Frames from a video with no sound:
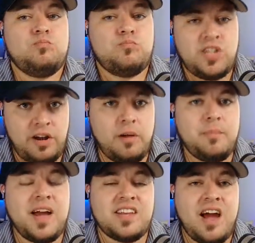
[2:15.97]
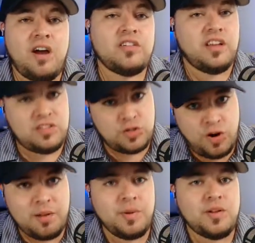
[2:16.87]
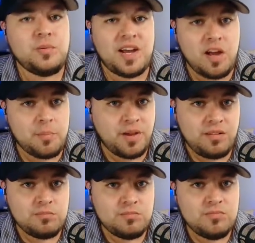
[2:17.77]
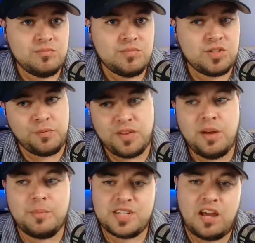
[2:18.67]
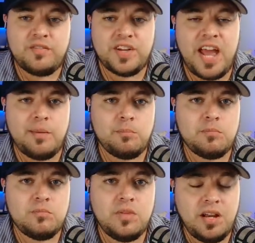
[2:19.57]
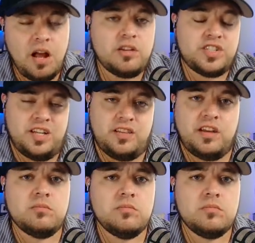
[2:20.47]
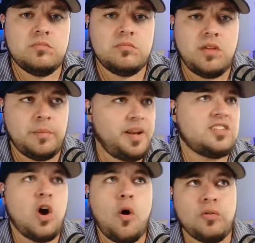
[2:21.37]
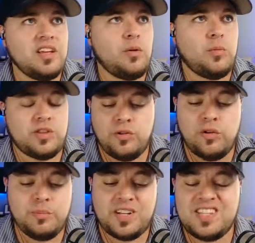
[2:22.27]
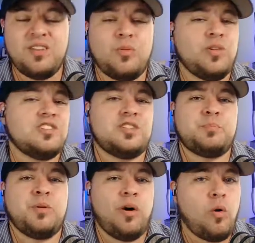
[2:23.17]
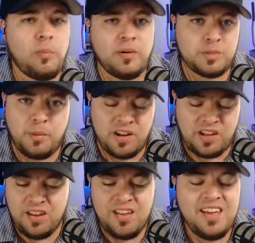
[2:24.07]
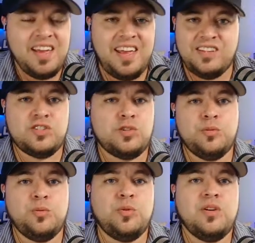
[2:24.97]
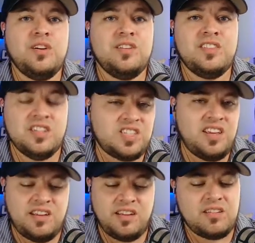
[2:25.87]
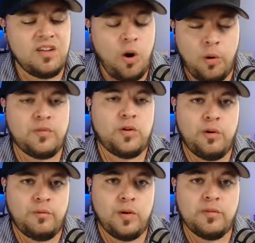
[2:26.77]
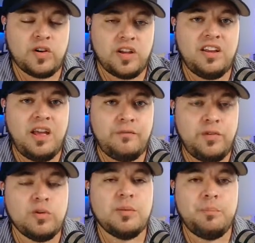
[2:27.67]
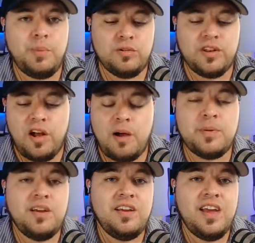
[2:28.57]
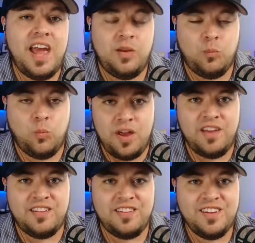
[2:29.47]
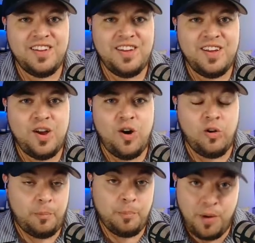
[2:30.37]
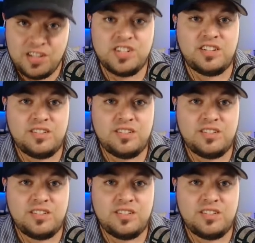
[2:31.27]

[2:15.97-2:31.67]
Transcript: tear it back down and they try to build it back up again. So for them, it's kind of a game, and I understand that. I mean, I totally get what they're doing because they don't want to just put a whole bunch of money into this thing over and over and over again. If you can build it up and win on a budget,